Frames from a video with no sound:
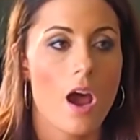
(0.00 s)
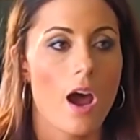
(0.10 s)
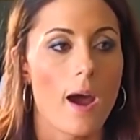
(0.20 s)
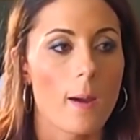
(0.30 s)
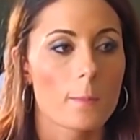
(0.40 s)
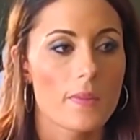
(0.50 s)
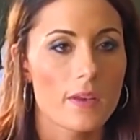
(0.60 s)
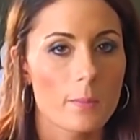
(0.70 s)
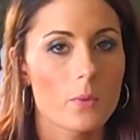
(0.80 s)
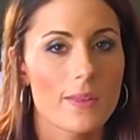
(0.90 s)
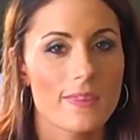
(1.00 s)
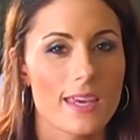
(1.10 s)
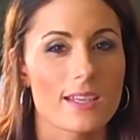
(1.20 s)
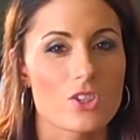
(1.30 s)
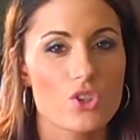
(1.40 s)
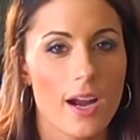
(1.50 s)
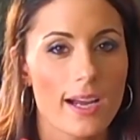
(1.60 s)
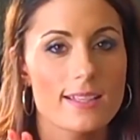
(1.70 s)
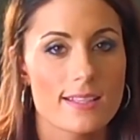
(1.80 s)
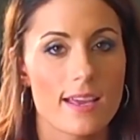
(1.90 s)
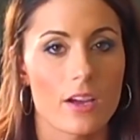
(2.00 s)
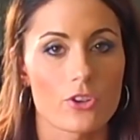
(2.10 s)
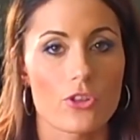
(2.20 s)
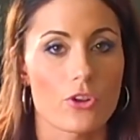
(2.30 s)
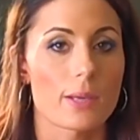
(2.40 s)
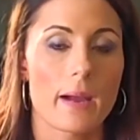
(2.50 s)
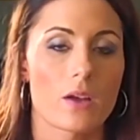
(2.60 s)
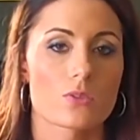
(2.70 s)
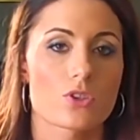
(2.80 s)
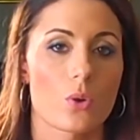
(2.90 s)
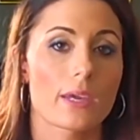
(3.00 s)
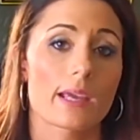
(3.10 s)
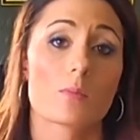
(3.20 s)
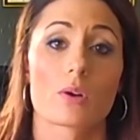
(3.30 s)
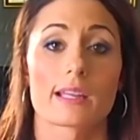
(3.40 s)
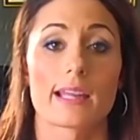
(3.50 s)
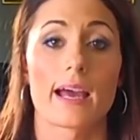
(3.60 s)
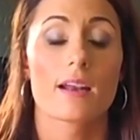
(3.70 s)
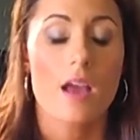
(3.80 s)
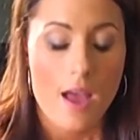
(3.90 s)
But the number 1 thing is try to stay under 30 pounds. Don't gain more than that.